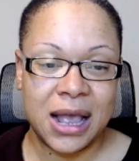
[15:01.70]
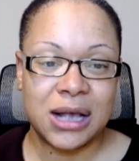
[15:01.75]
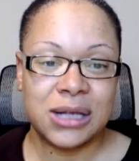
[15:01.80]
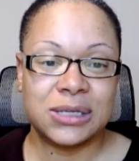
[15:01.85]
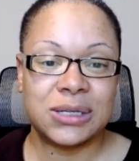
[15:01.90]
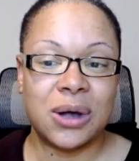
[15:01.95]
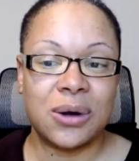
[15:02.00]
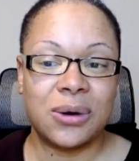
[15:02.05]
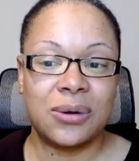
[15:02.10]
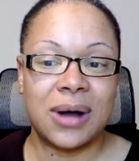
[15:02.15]

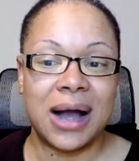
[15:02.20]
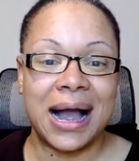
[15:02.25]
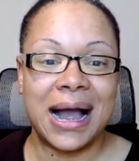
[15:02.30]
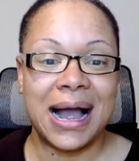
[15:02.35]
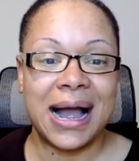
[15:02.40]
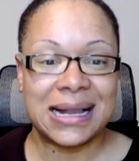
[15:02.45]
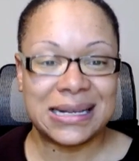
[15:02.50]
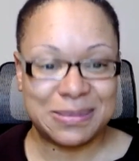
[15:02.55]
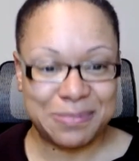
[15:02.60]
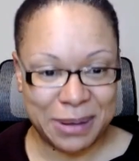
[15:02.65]
So I
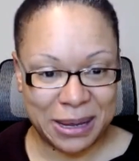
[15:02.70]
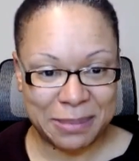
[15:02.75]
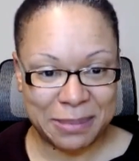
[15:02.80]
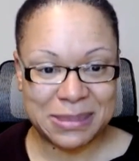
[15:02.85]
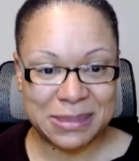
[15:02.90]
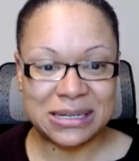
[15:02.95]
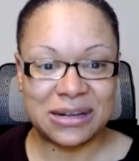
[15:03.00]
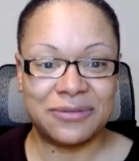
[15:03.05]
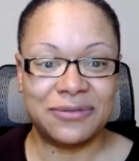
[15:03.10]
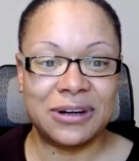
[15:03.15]
had to pick
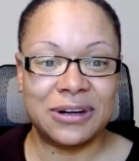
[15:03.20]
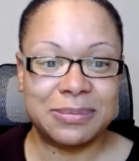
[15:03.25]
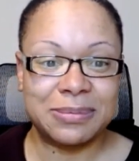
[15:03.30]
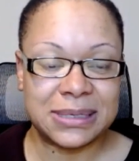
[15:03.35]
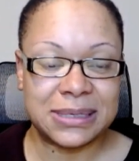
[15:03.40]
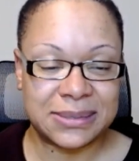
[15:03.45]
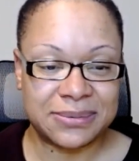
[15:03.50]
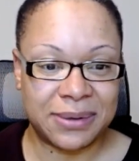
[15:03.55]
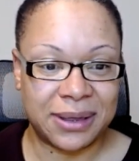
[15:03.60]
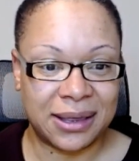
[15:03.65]
myself up
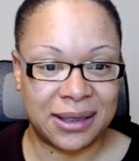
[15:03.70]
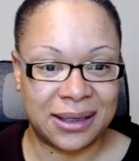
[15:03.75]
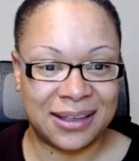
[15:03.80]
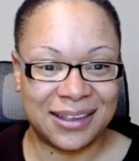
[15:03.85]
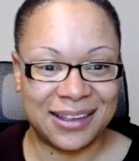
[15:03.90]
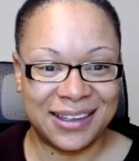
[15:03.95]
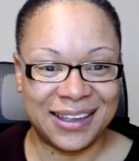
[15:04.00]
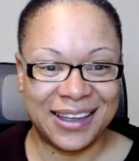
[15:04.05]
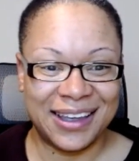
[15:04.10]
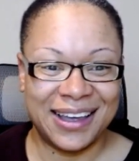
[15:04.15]
this week.